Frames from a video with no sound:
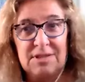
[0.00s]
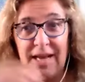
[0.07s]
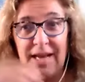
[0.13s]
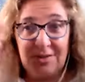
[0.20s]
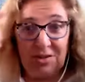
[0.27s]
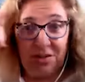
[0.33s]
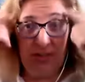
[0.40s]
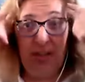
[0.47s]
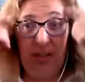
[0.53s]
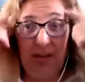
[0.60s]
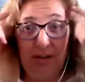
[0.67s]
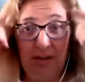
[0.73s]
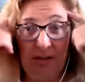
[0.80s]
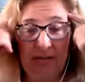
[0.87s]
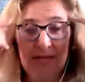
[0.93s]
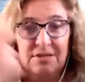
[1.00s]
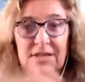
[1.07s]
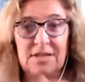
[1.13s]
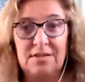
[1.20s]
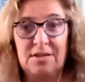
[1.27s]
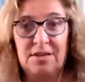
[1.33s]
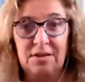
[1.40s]
It's not just here,
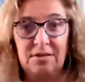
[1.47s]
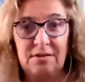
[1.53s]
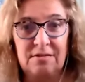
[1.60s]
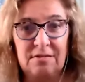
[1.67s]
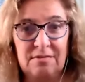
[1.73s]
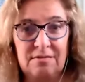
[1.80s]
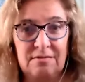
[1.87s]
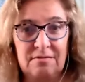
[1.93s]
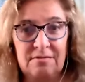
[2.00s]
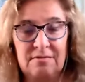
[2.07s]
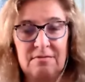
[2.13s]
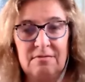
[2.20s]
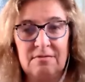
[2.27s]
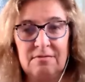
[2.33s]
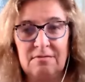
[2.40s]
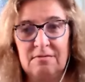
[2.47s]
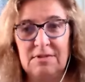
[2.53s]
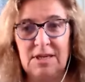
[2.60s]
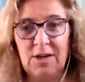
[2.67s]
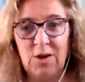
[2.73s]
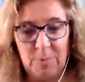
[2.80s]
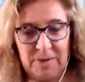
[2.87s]
it's here.
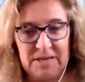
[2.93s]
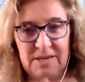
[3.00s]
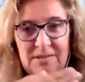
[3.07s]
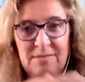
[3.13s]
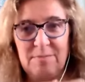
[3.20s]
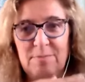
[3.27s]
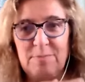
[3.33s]
And I hope I didn't